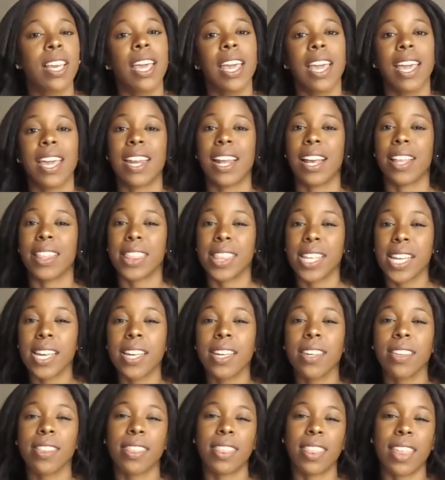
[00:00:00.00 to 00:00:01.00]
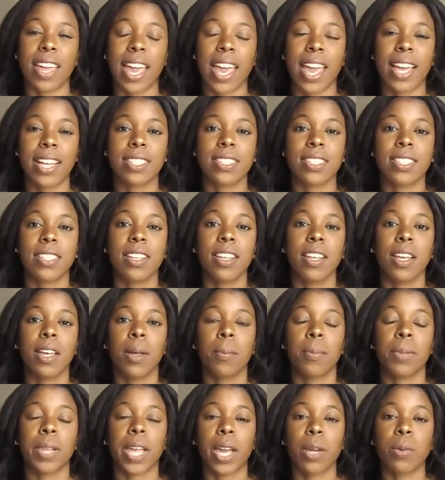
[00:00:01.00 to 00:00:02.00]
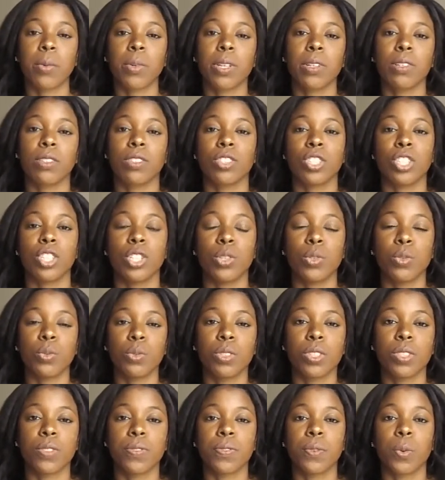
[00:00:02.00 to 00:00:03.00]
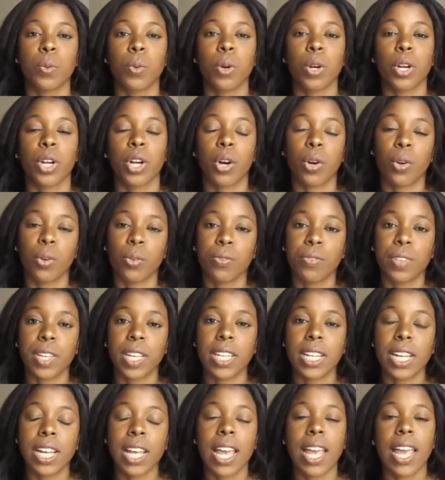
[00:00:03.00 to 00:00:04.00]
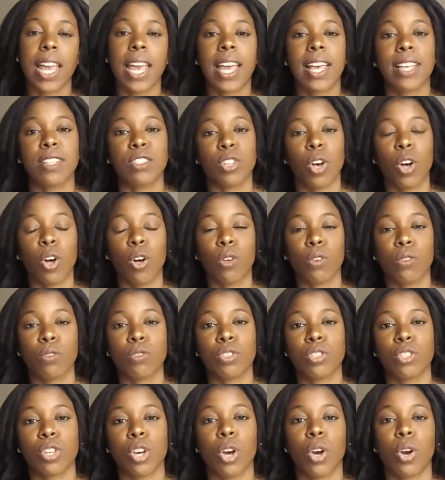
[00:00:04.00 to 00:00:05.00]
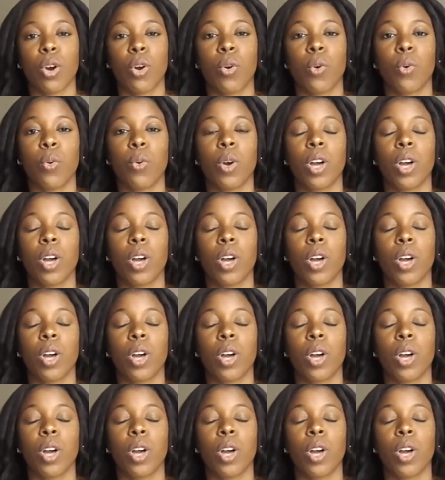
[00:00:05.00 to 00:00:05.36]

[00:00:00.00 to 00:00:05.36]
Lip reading: and I think that Plaquenil's use for COVID has also